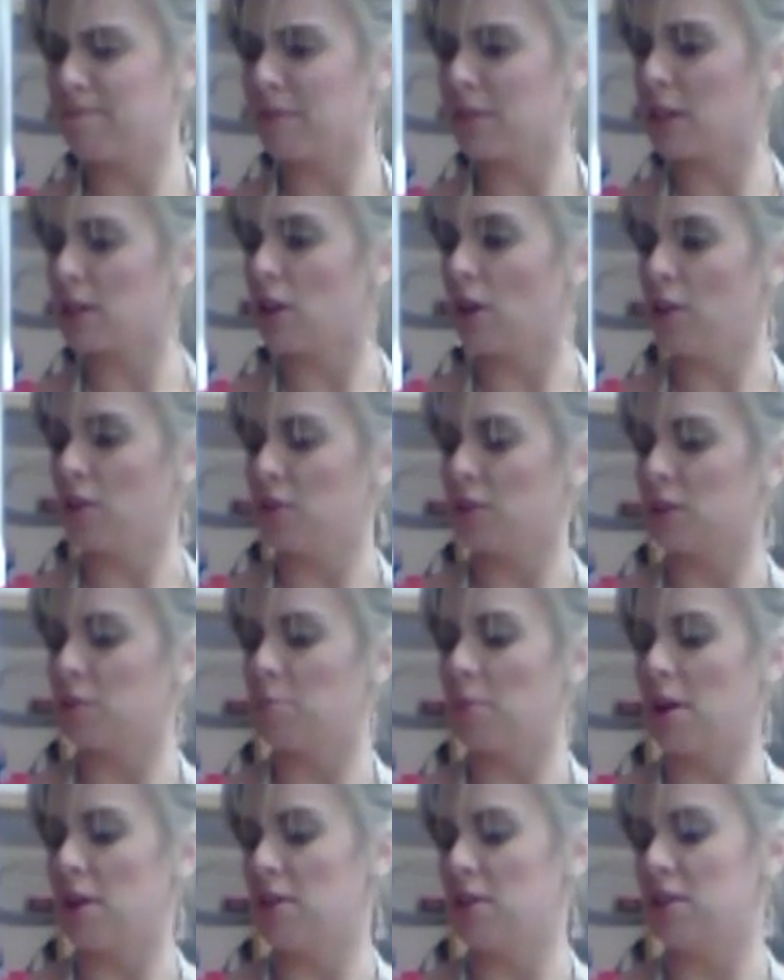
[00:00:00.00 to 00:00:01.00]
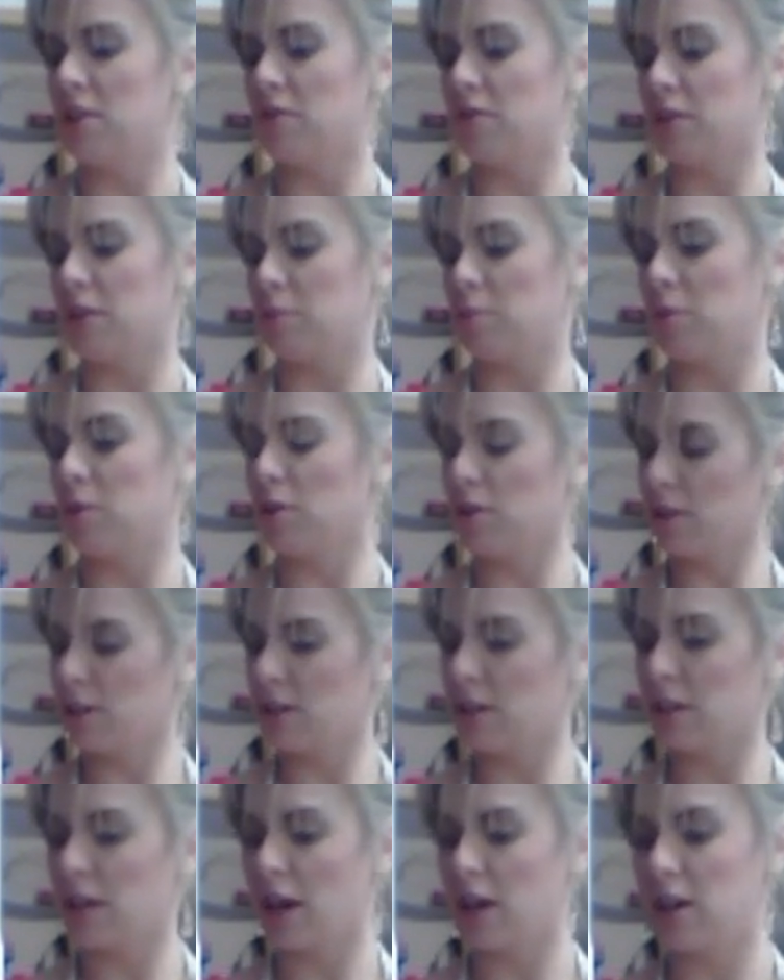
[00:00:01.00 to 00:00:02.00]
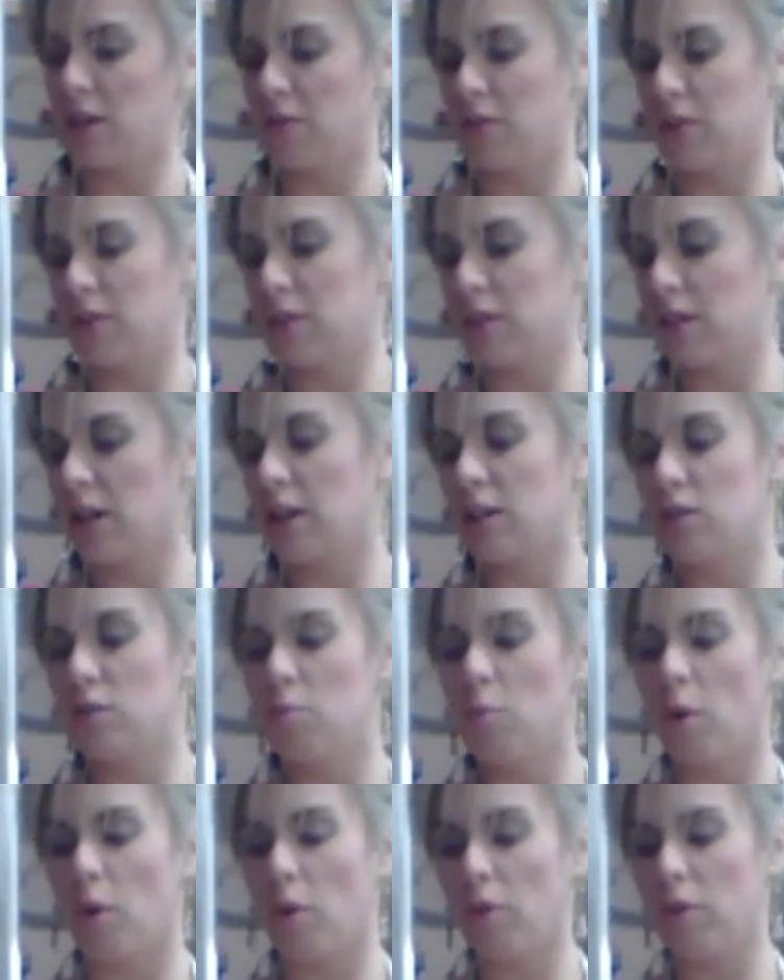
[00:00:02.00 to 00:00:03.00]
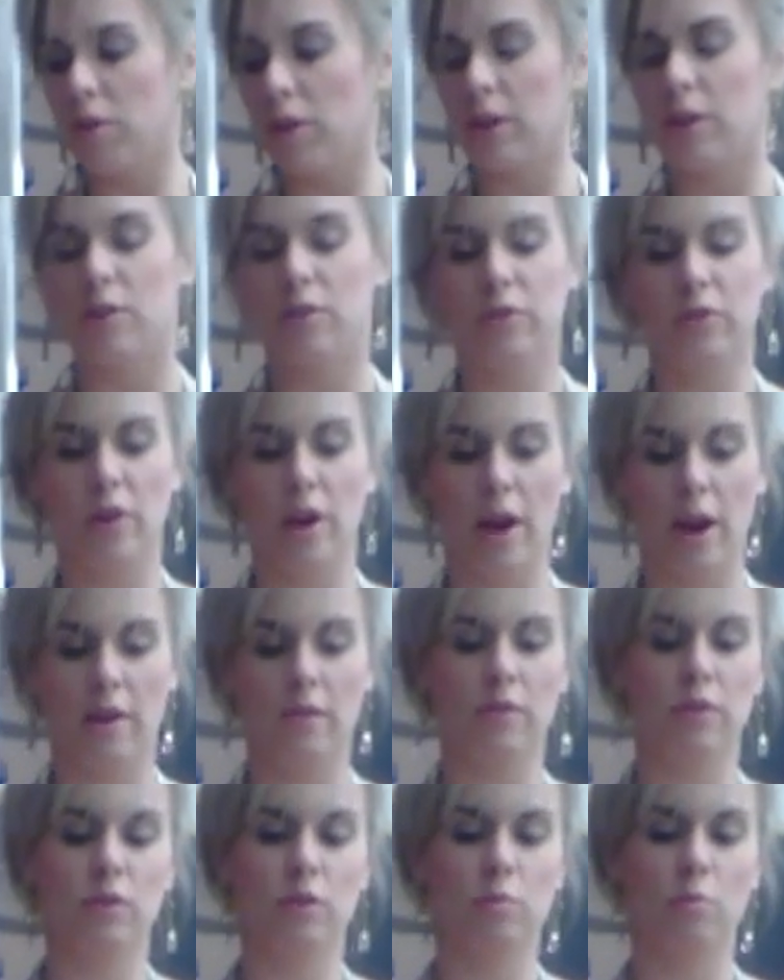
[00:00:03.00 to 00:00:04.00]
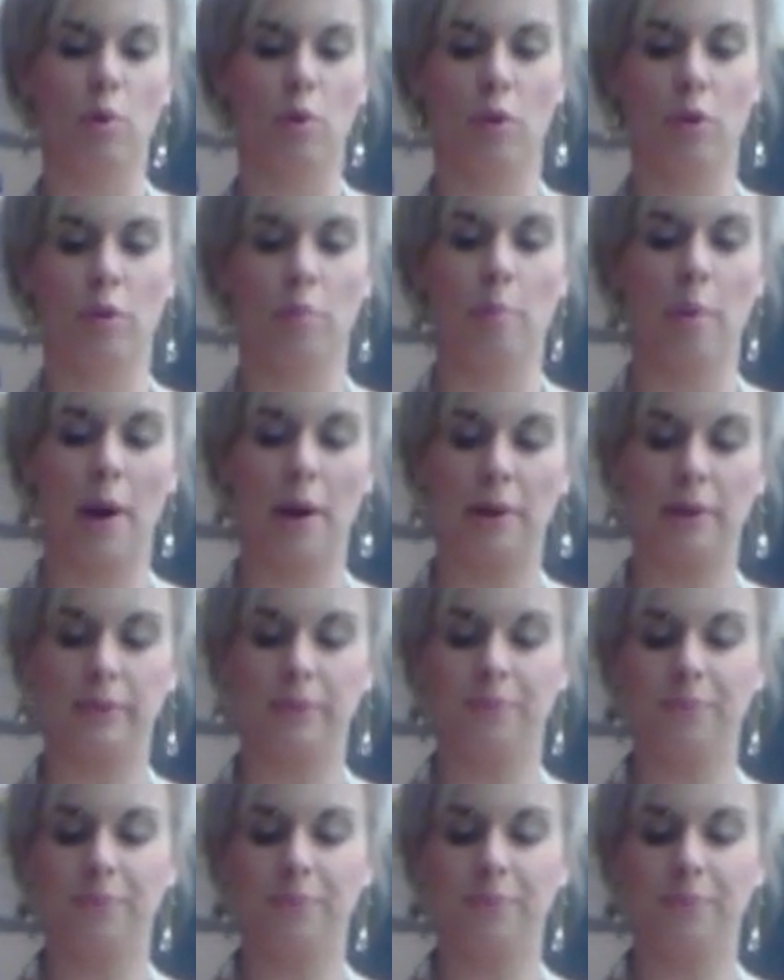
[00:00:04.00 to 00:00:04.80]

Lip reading: It's hard to explain the difference, but there's a slight difference, and I do both. I have used both, but